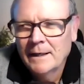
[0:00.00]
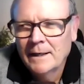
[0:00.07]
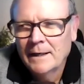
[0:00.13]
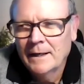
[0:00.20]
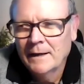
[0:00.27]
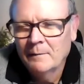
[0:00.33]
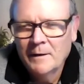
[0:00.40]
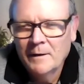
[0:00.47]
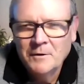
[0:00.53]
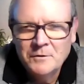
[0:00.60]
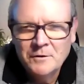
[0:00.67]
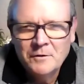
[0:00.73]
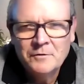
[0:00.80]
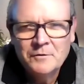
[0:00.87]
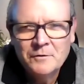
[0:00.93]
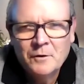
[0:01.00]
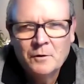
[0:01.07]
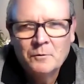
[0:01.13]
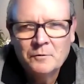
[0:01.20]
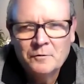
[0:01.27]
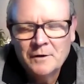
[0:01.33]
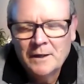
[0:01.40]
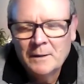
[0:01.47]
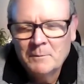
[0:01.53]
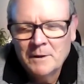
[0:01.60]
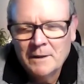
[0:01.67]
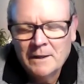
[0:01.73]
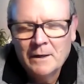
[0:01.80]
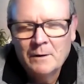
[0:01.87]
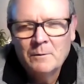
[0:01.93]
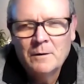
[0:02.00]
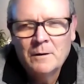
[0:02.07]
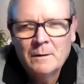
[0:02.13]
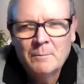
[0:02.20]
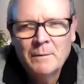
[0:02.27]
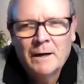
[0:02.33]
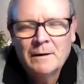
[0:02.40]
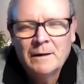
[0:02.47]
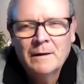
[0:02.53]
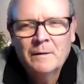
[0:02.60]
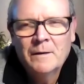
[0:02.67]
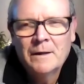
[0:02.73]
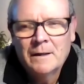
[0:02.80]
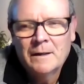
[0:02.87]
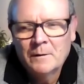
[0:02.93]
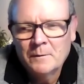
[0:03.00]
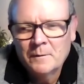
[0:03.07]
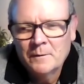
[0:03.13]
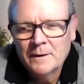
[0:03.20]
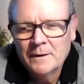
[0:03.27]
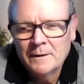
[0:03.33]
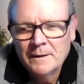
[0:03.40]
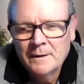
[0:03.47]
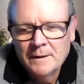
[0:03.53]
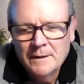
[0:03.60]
and they just don't seem to care about anything other than